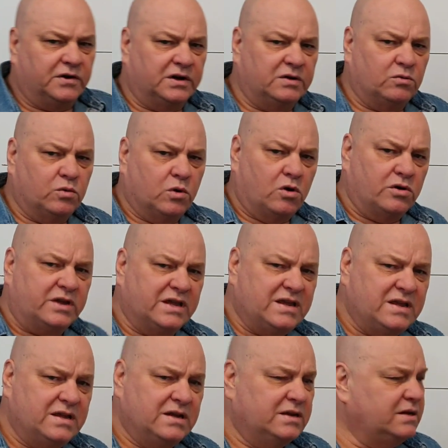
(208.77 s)
wonky
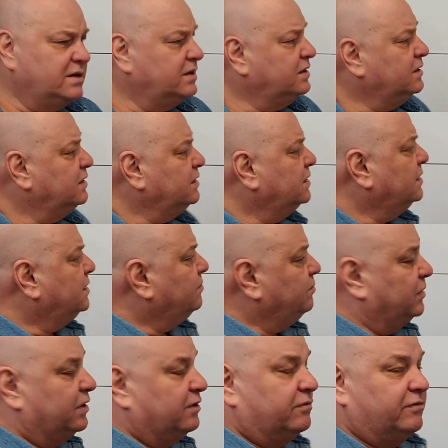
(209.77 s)

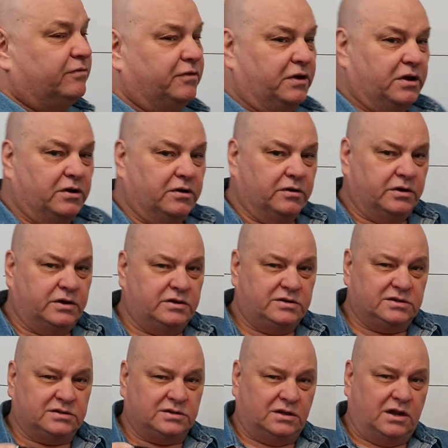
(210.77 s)
but a very
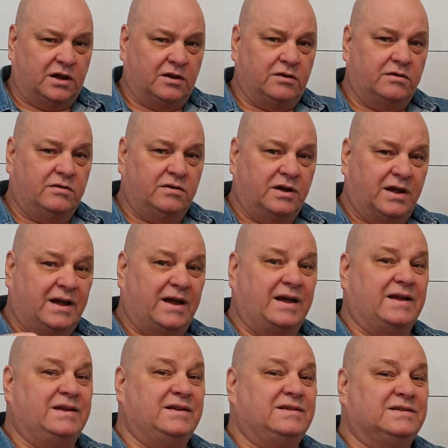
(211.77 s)
slow
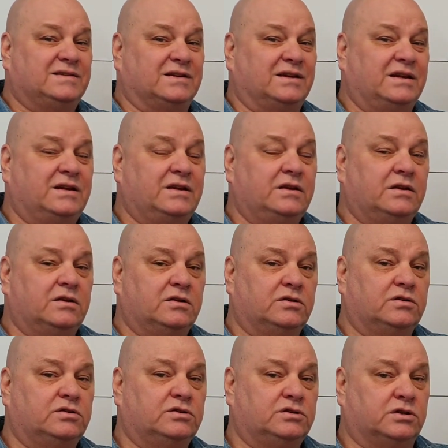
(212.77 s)
AC
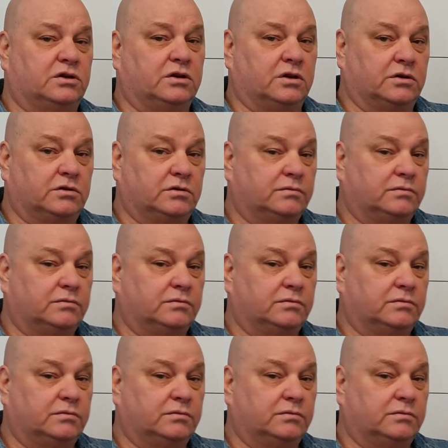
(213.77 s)
circuit.